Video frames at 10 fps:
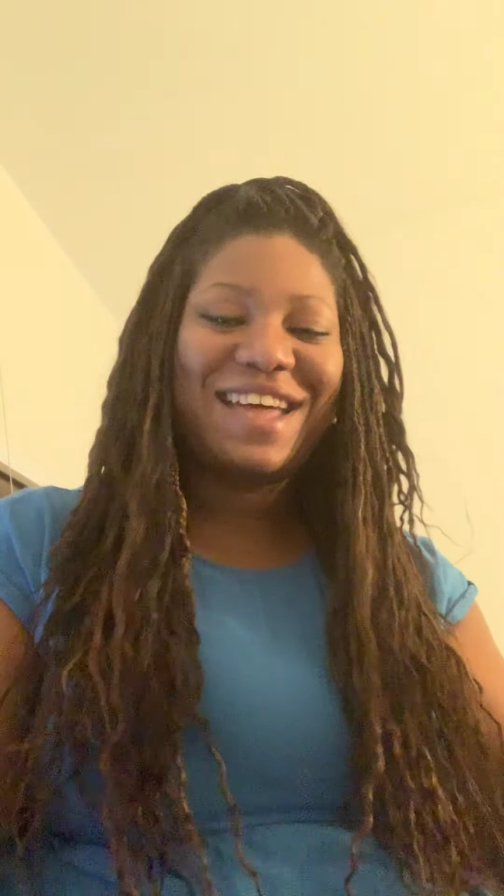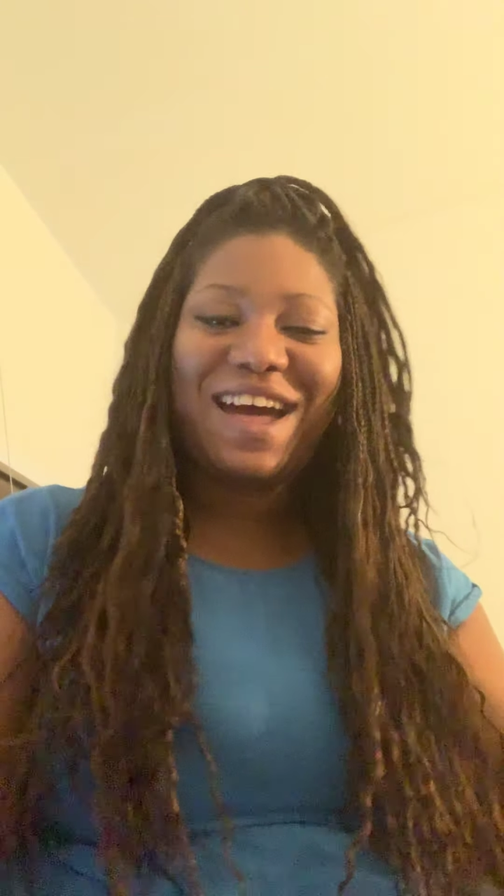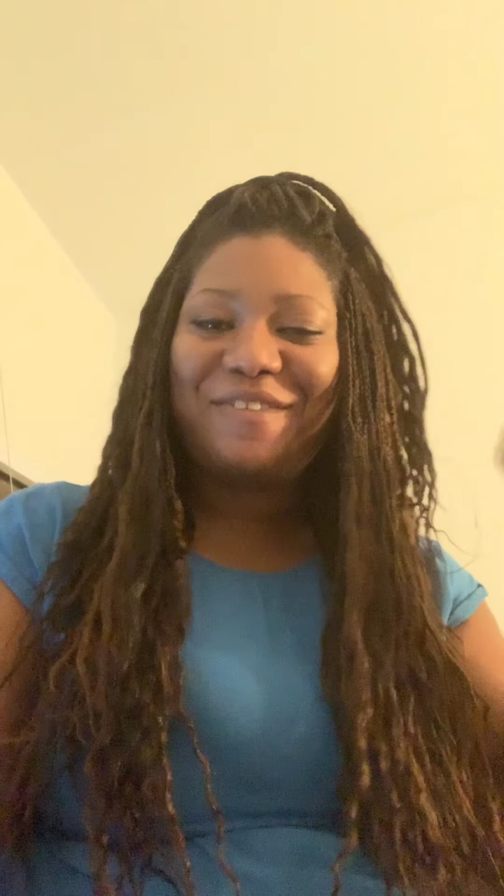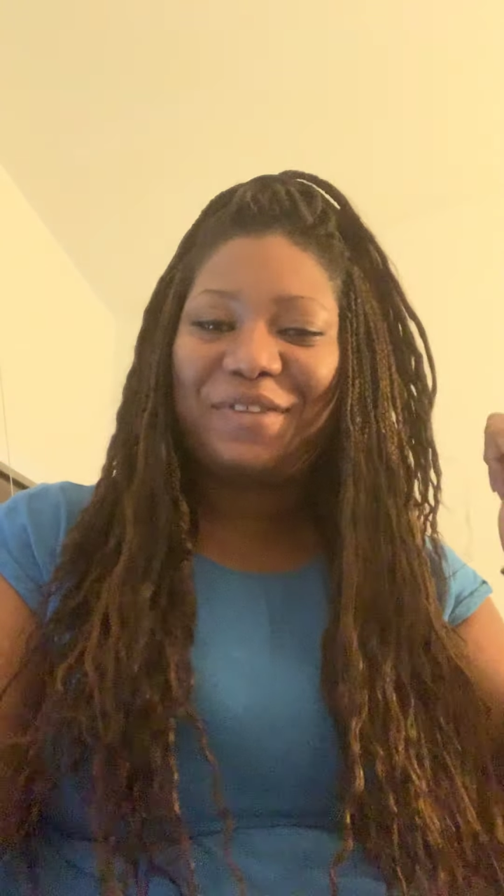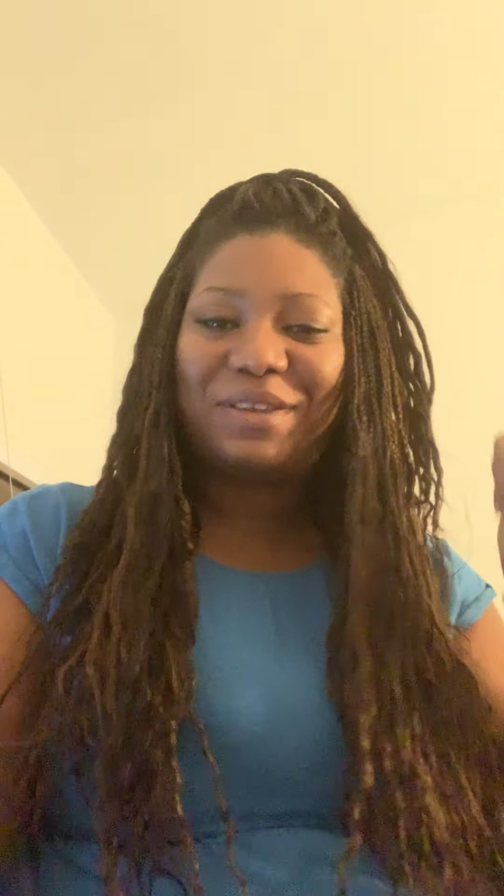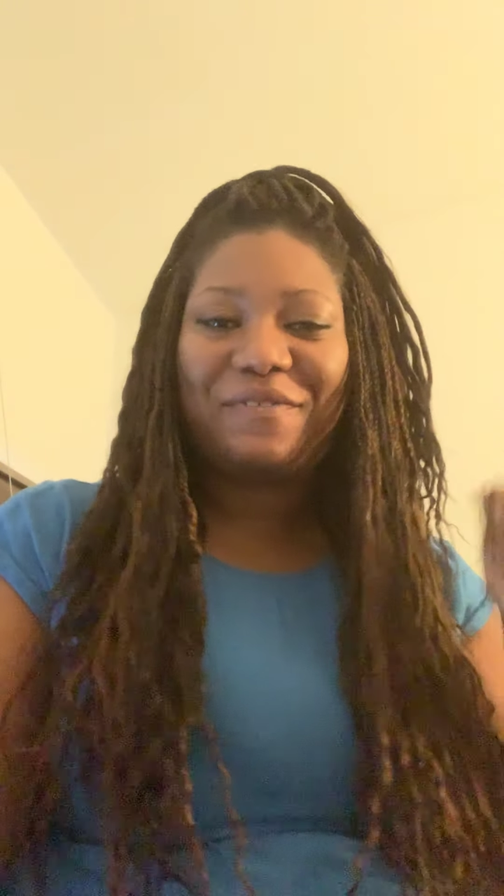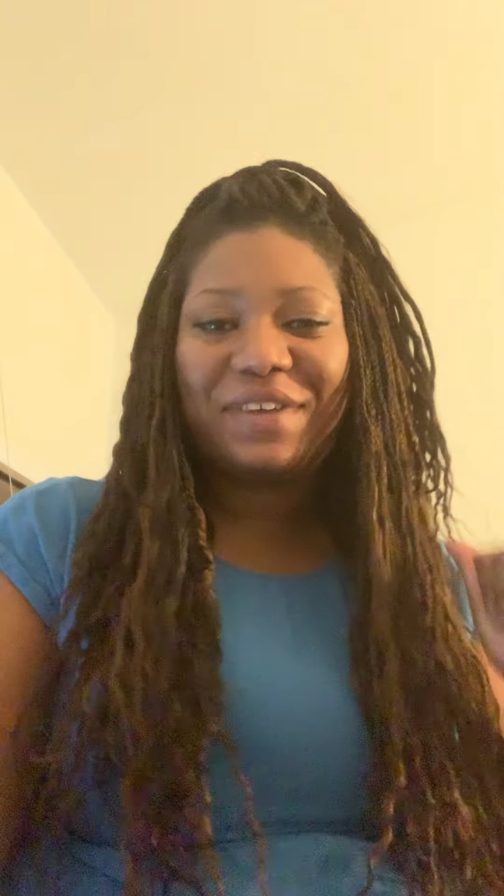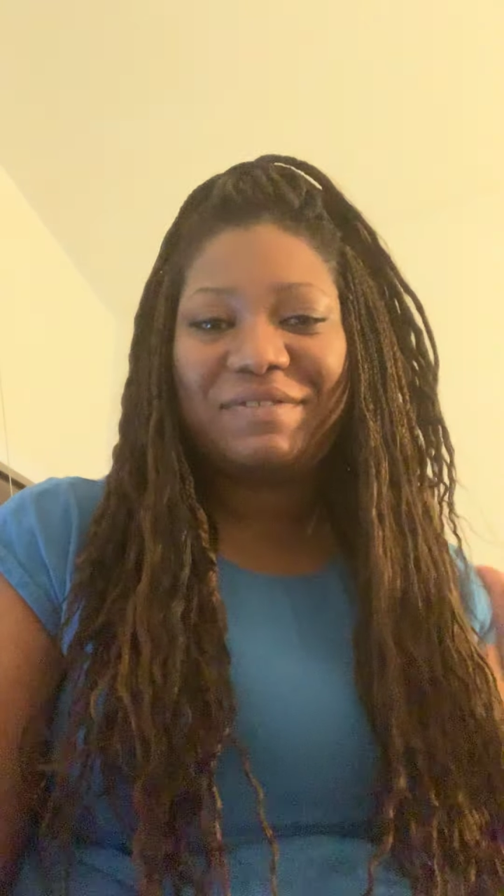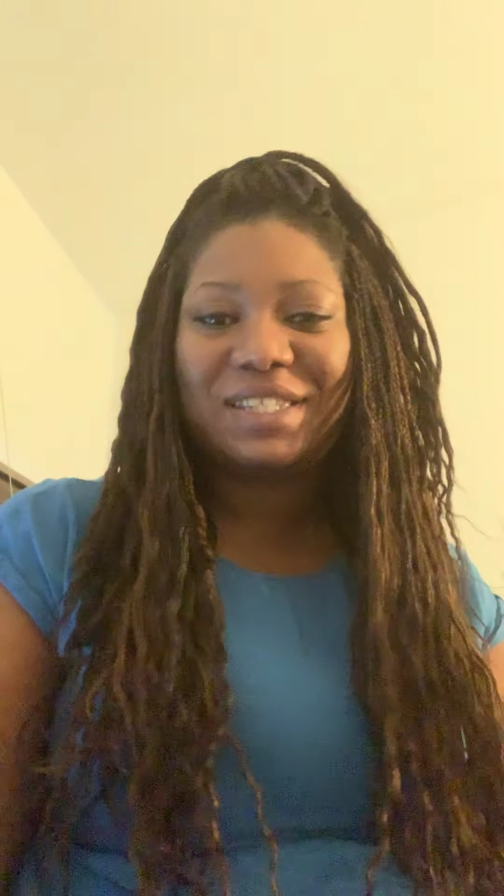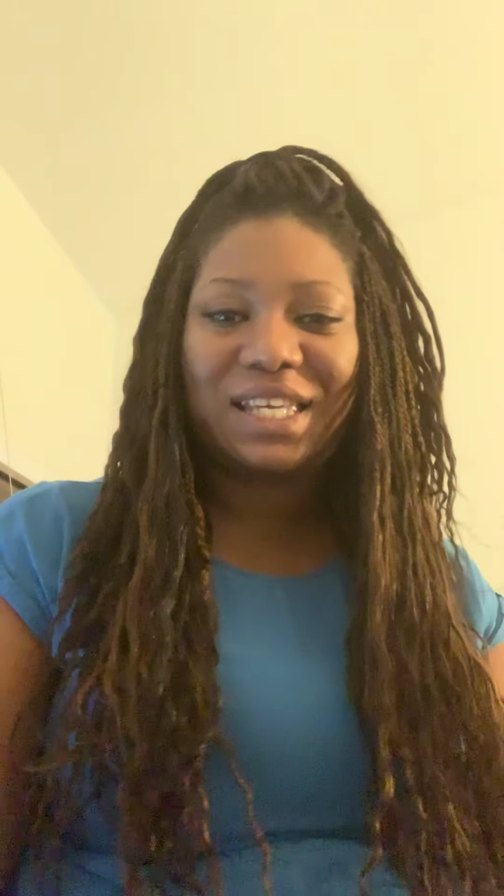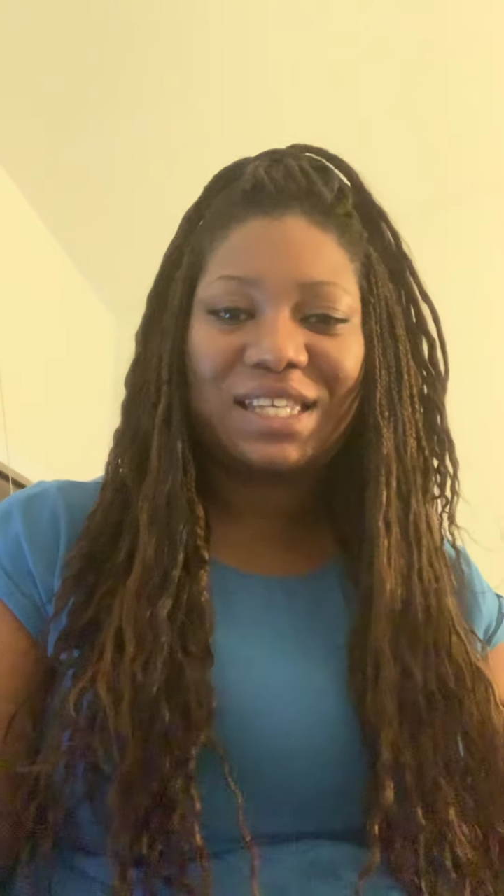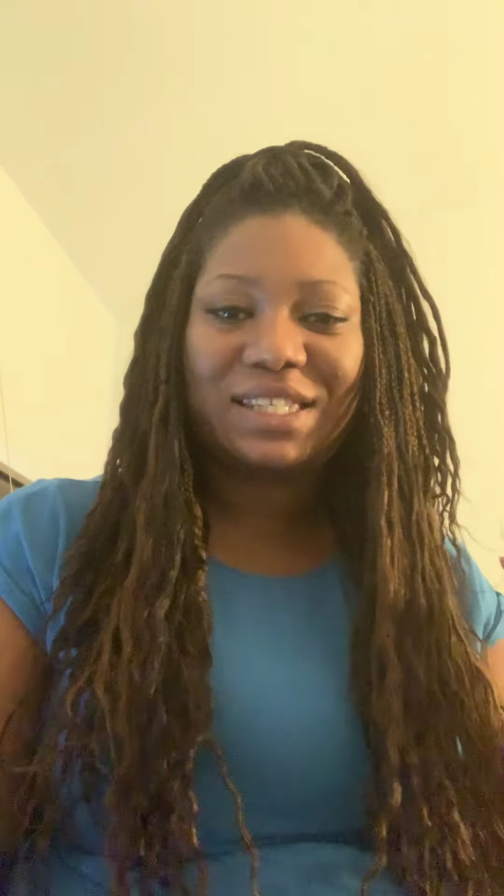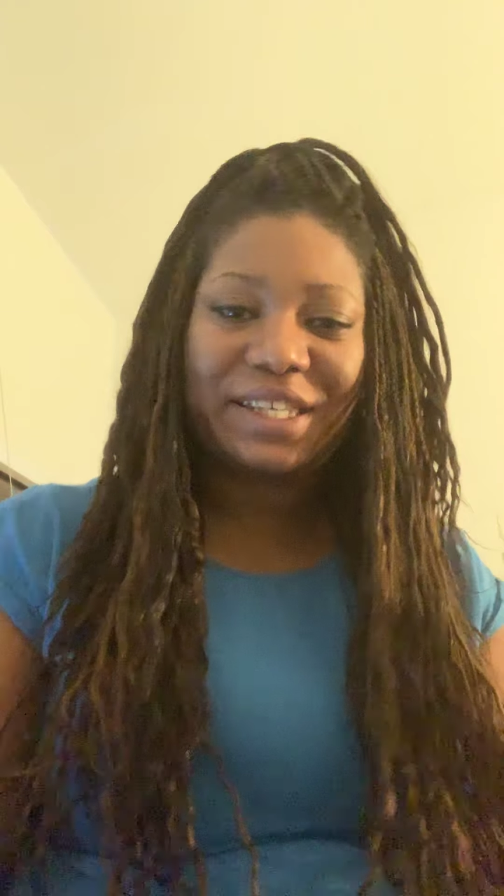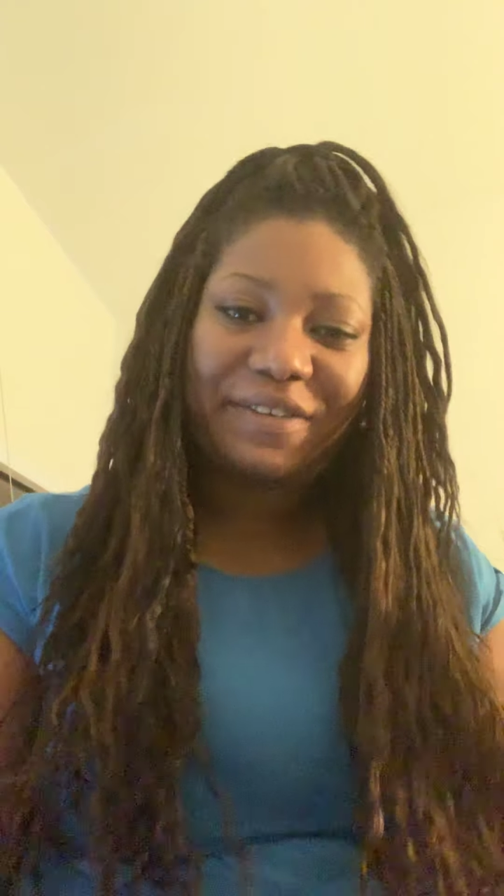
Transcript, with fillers: now from the 15th to